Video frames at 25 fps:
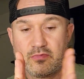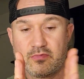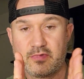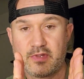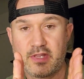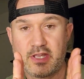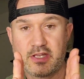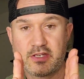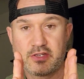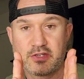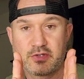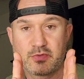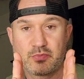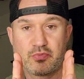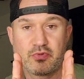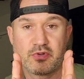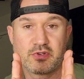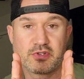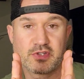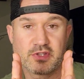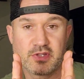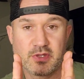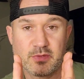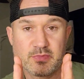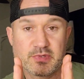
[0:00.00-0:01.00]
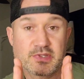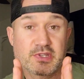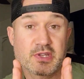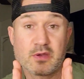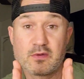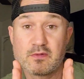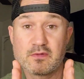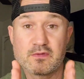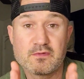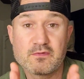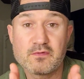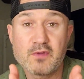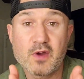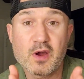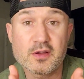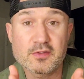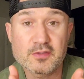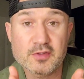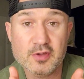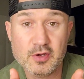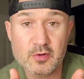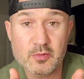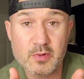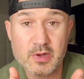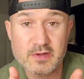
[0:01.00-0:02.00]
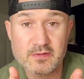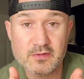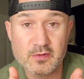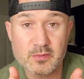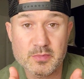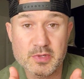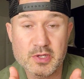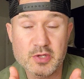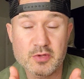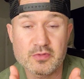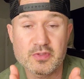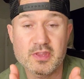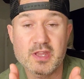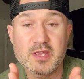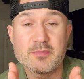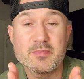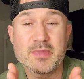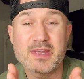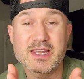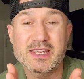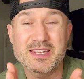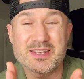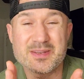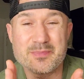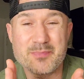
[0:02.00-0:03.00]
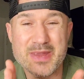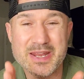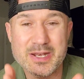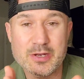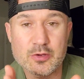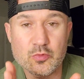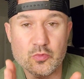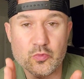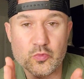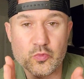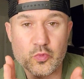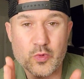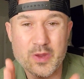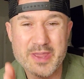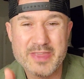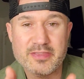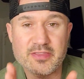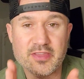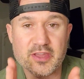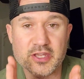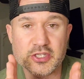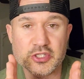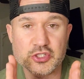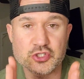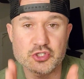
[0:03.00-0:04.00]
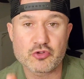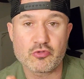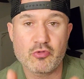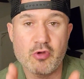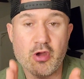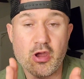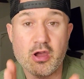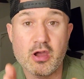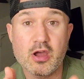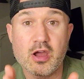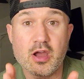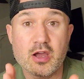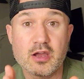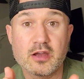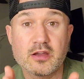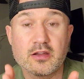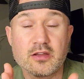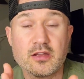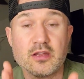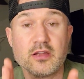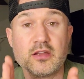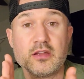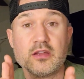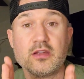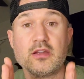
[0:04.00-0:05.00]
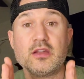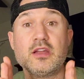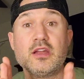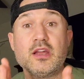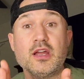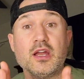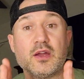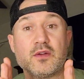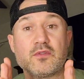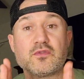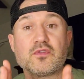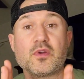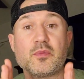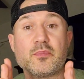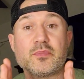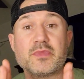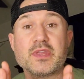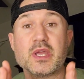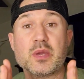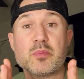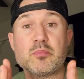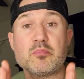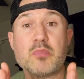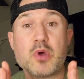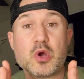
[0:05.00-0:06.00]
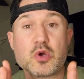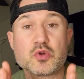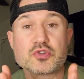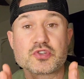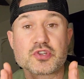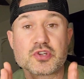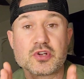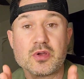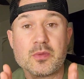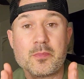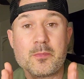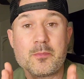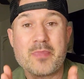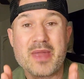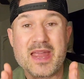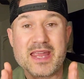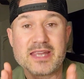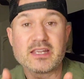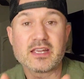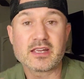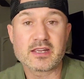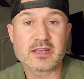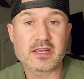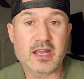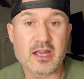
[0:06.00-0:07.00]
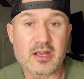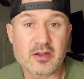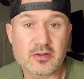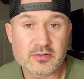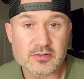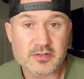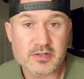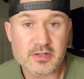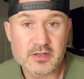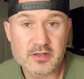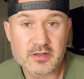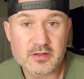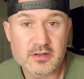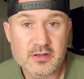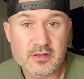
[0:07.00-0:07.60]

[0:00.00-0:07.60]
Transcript: they just push themselves farther away from you. They made a withdraw from the emotional bank account.